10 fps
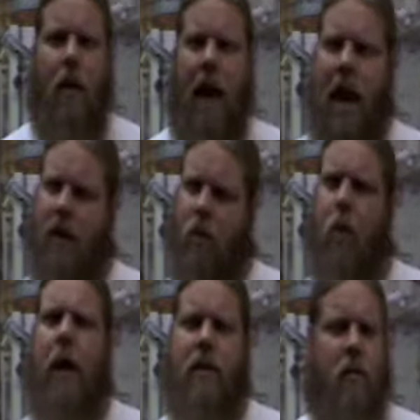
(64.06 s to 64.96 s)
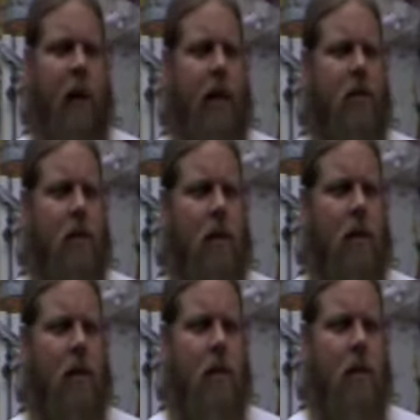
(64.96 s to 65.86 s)
handy white
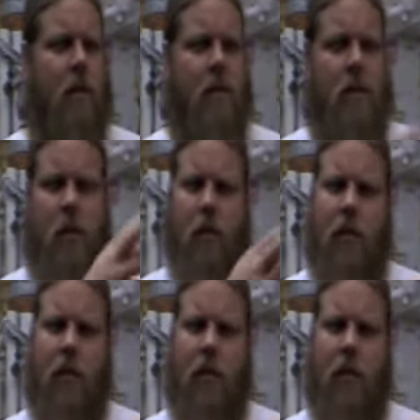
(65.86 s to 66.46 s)
spatula, 2